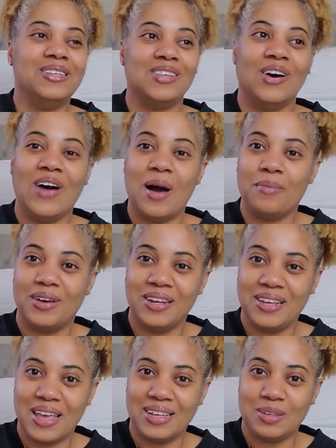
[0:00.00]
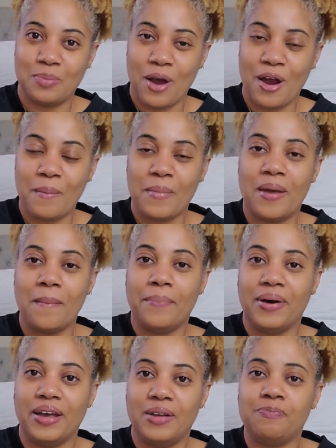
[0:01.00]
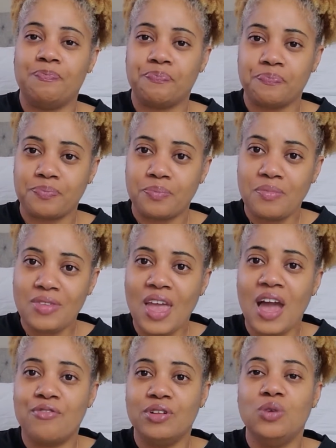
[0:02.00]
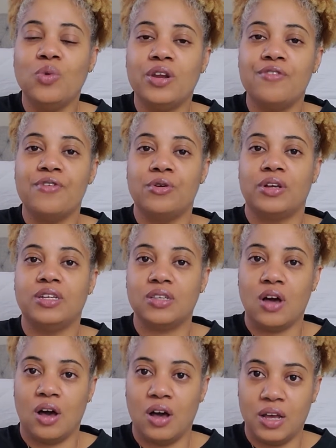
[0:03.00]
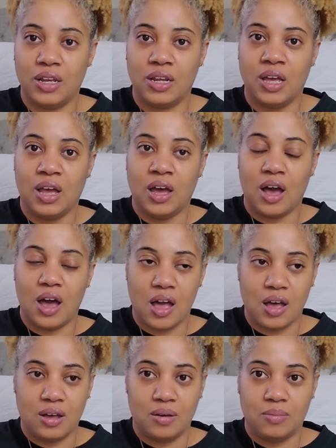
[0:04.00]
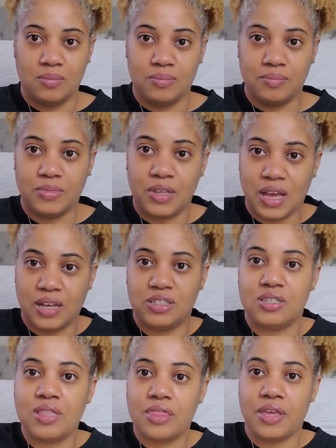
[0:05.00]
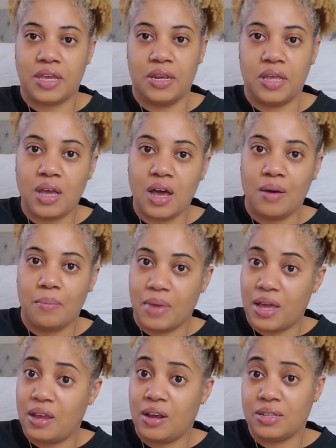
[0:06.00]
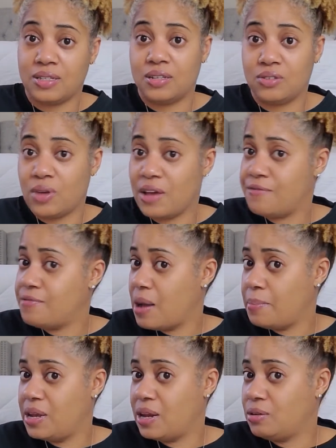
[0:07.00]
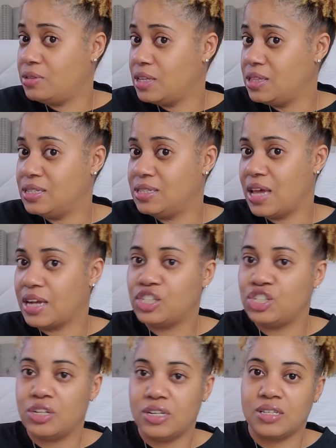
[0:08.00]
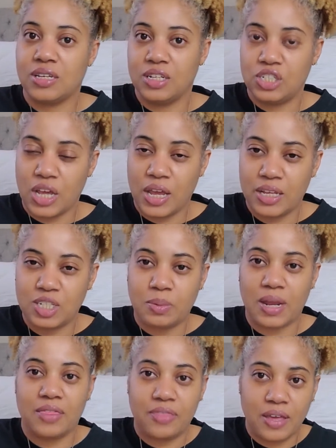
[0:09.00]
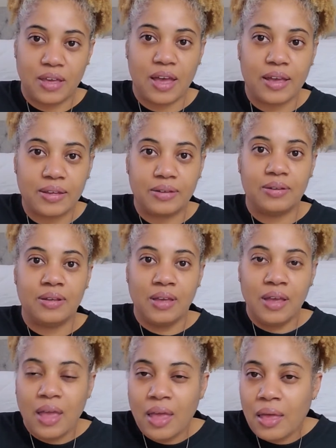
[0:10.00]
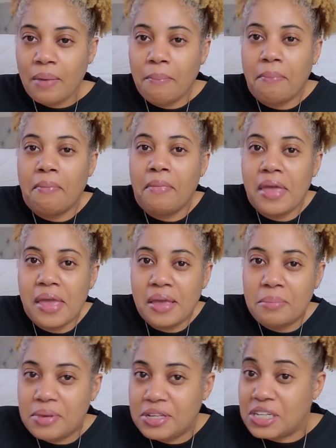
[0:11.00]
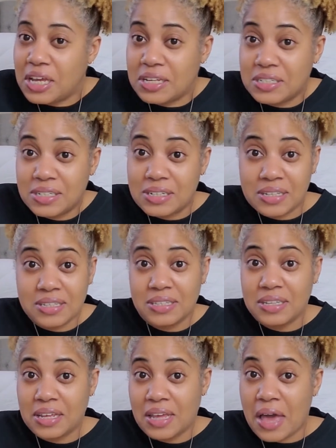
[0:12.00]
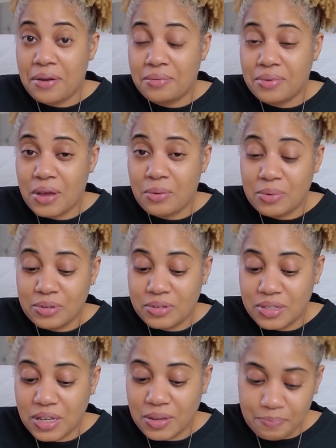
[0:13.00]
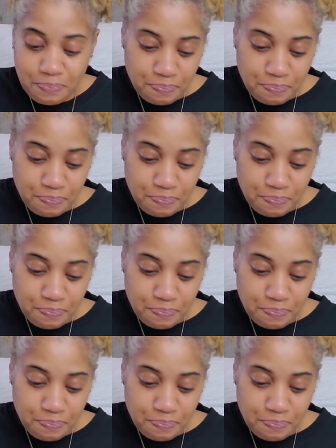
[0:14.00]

so I'm good in that department, but I really want to focus on, um, yeah, just thickening up my hair because I do have, I mean, I don't think the texture is going to change, but I think I can maybe change the density. I don't know. We'll see.